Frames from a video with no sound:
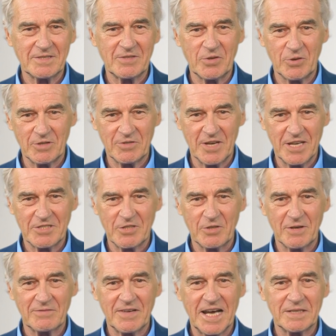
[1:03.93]
to address your
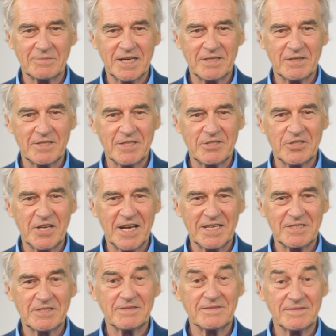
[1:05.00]
environmental
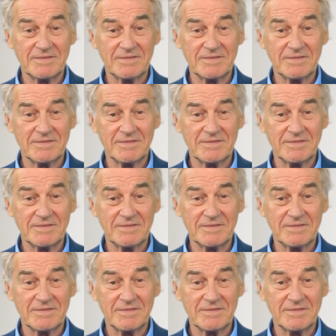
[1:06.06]
concerns.